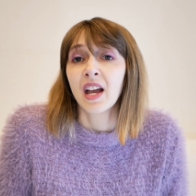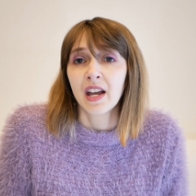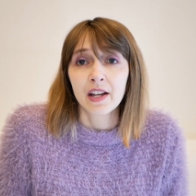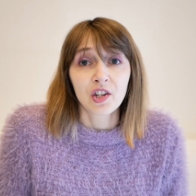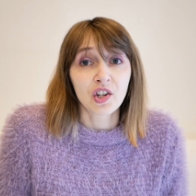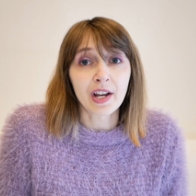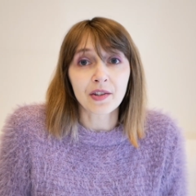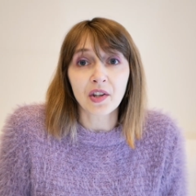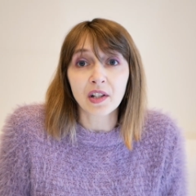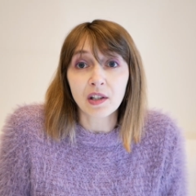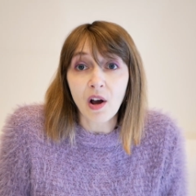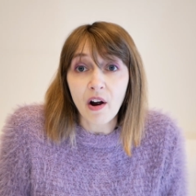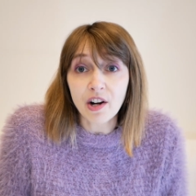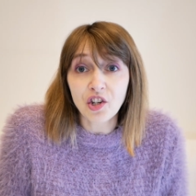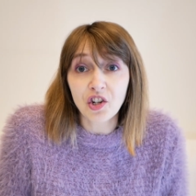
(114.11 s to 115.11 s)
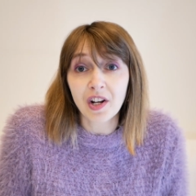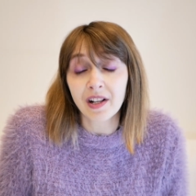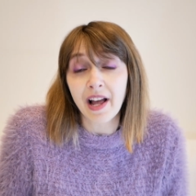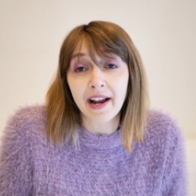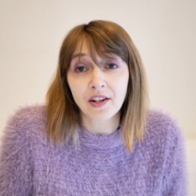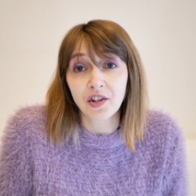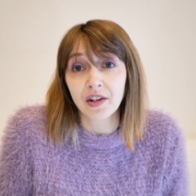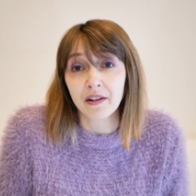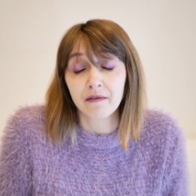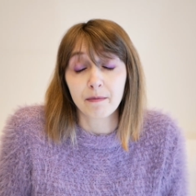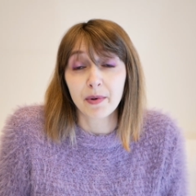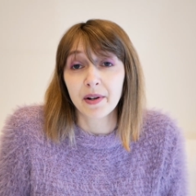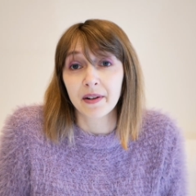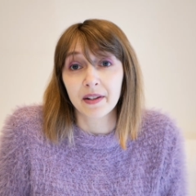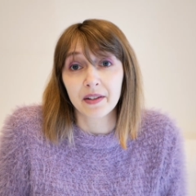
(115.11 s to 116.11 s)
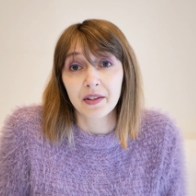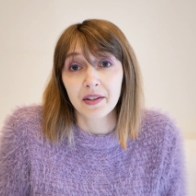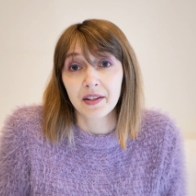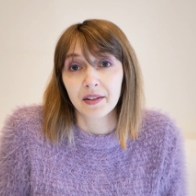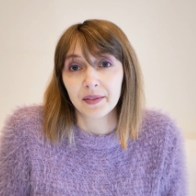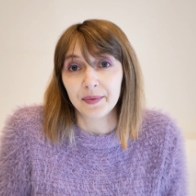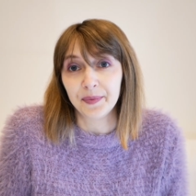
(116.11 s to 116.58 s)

She has a large collection of books.